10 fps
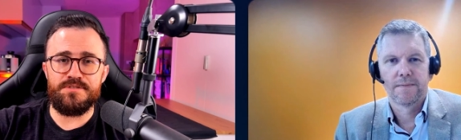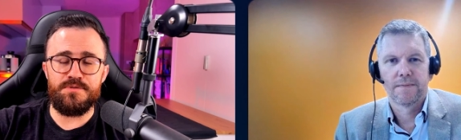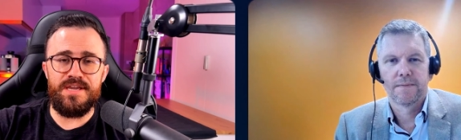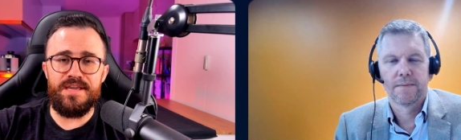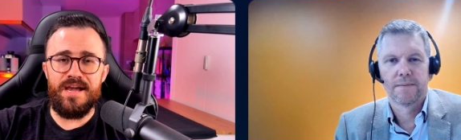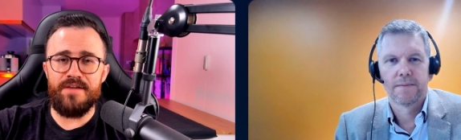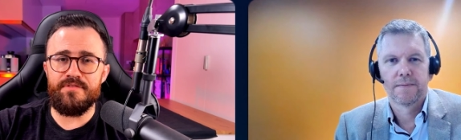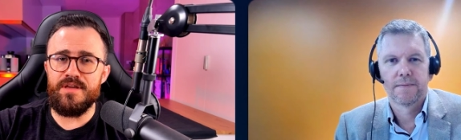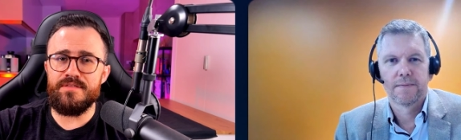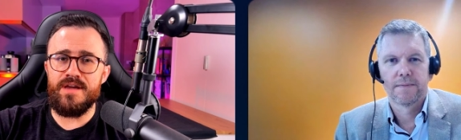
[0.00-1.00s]
Speaker 1: Today, I have
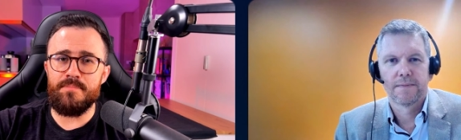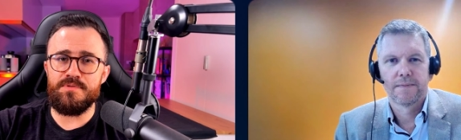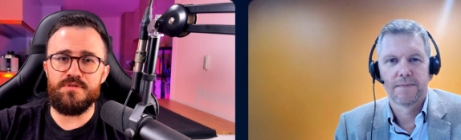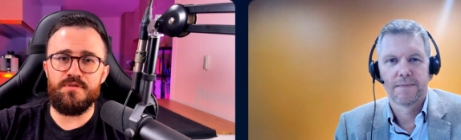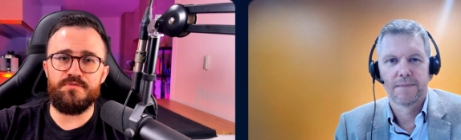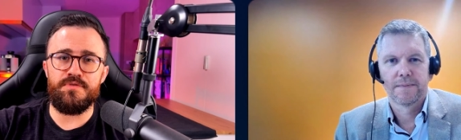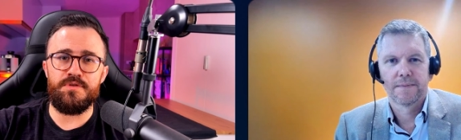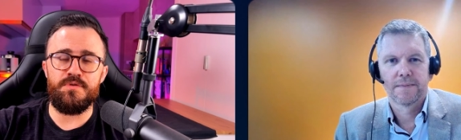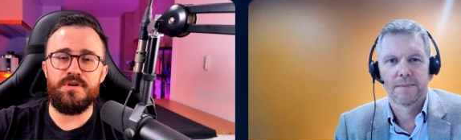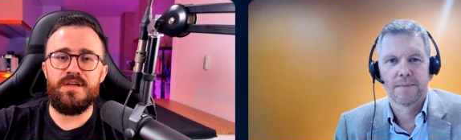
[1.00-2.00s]
another episode for
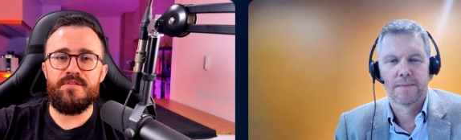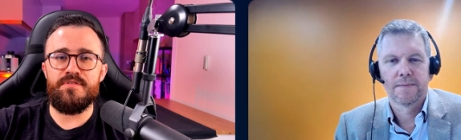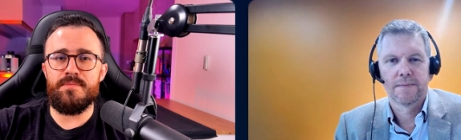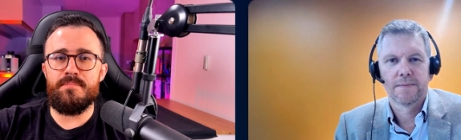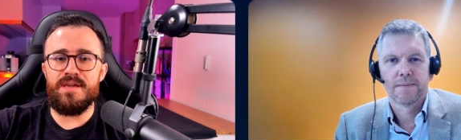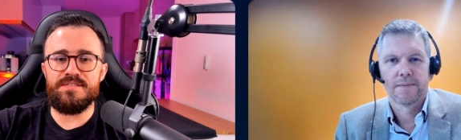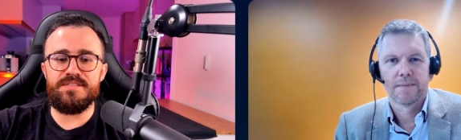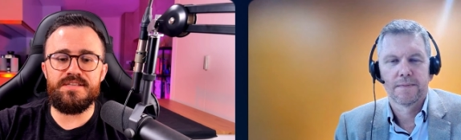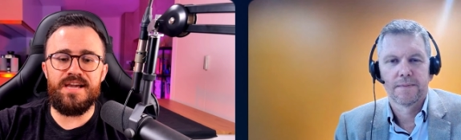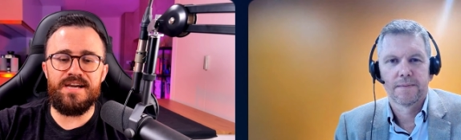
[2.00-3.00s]
you with
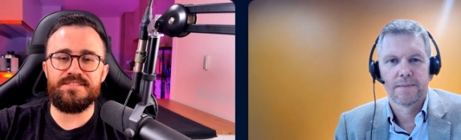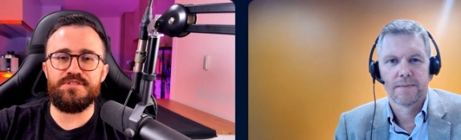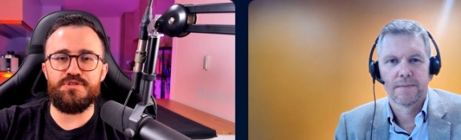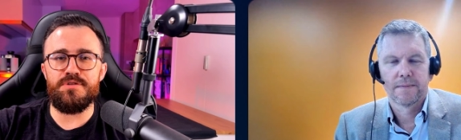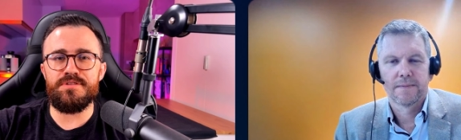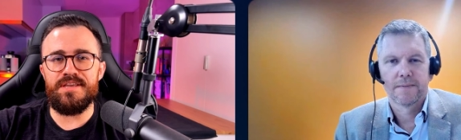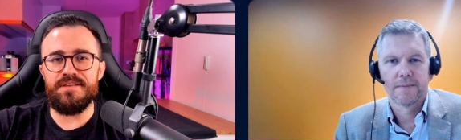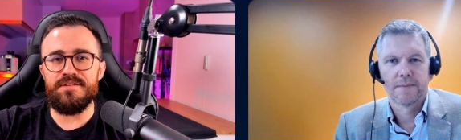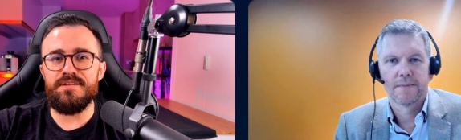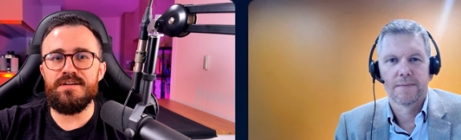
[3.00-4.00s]
amazing guest John
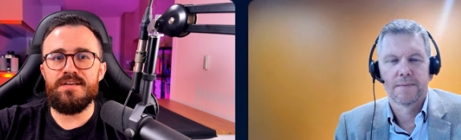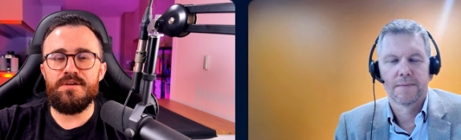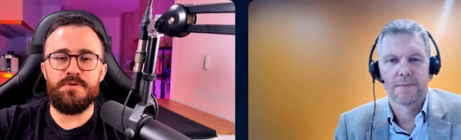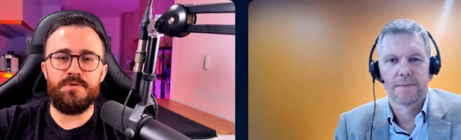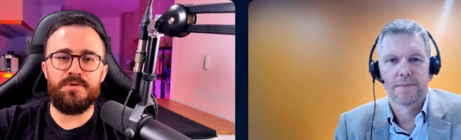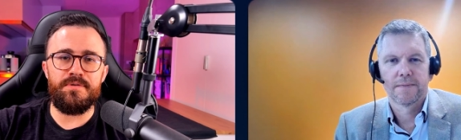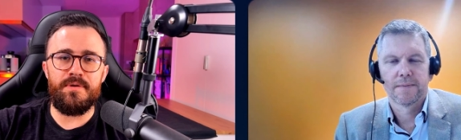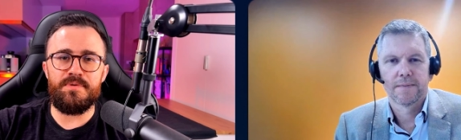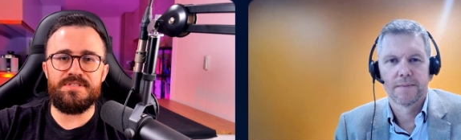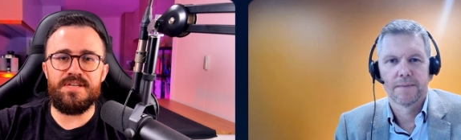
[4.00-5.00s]
Hill, who
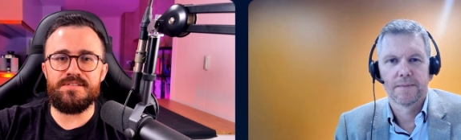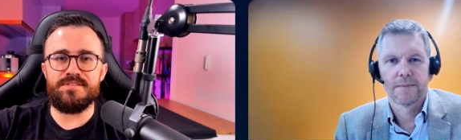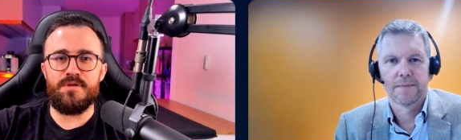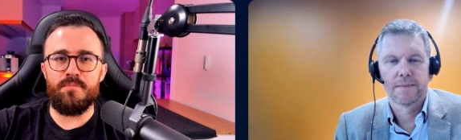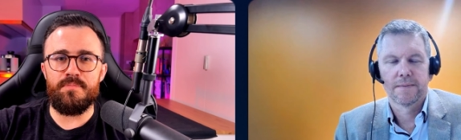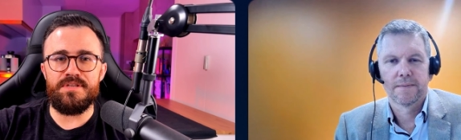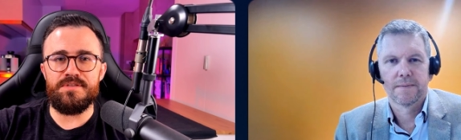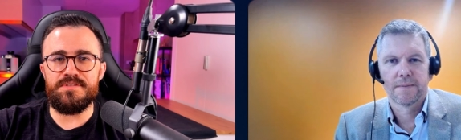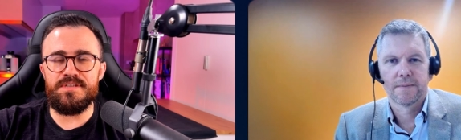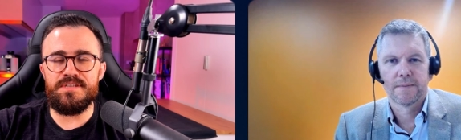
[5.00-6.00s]
represents company
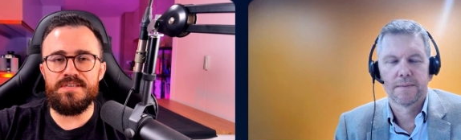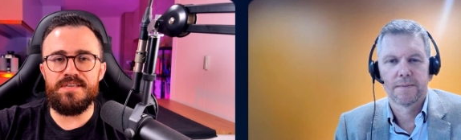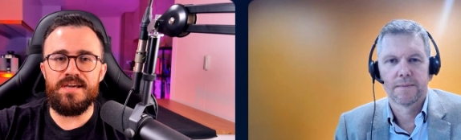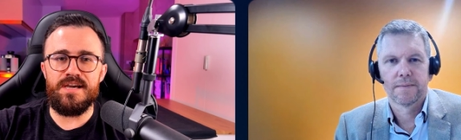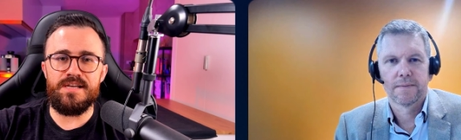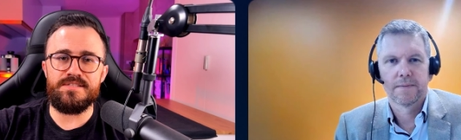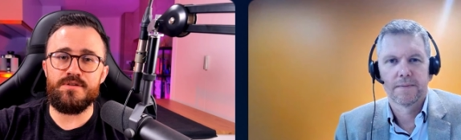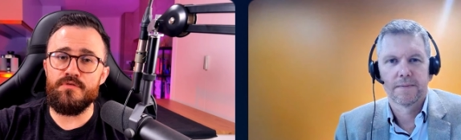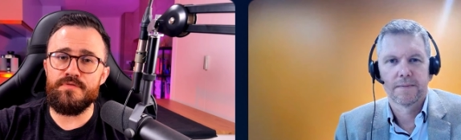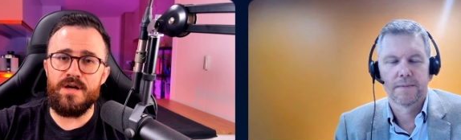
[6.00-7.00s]
Ucidity as
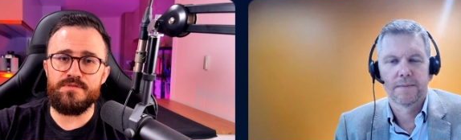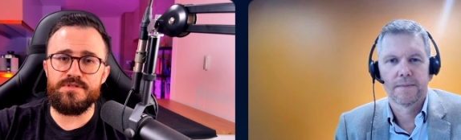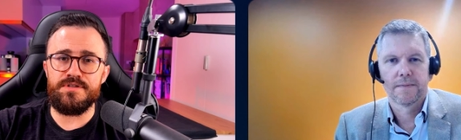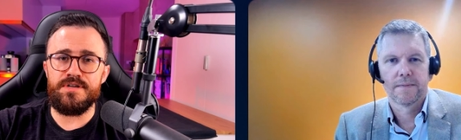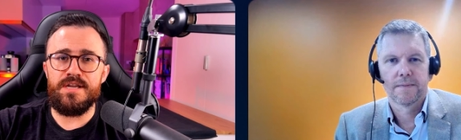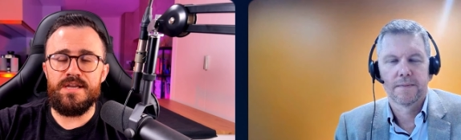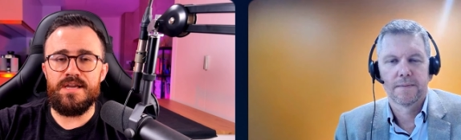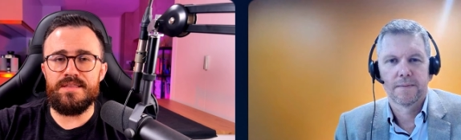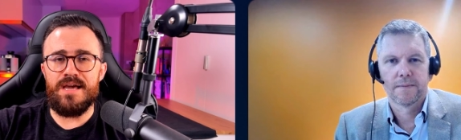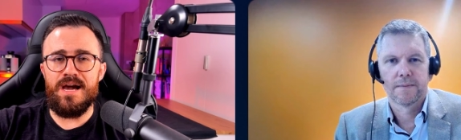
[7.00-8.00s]
co-founder
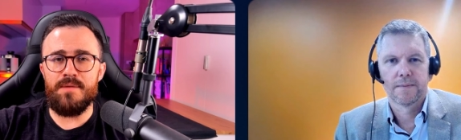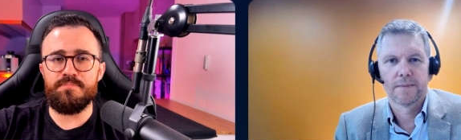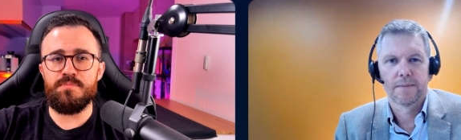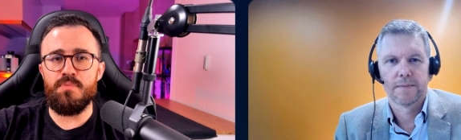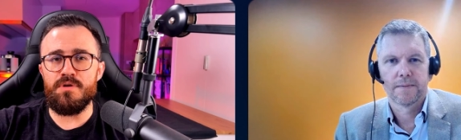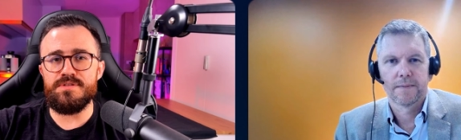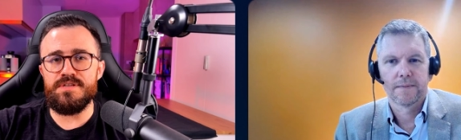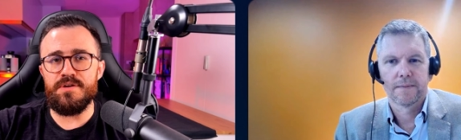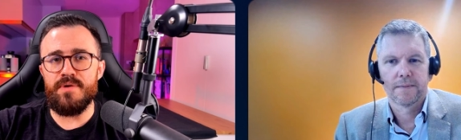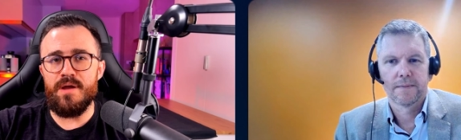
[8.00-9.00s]
and HubSpot
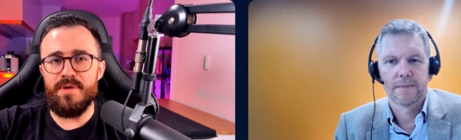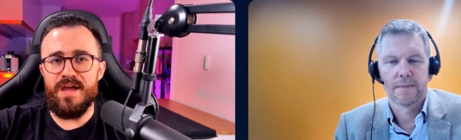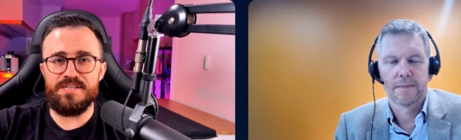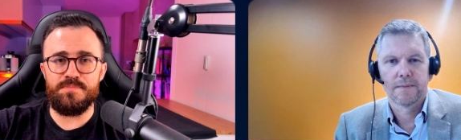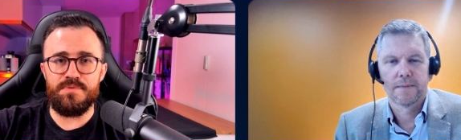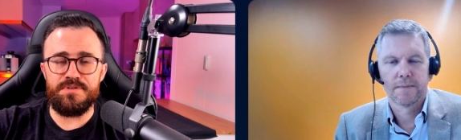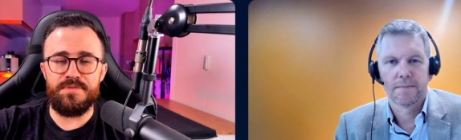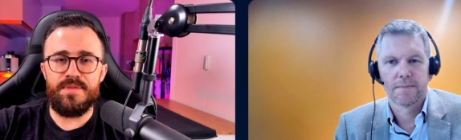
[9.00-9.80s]
CRM expert.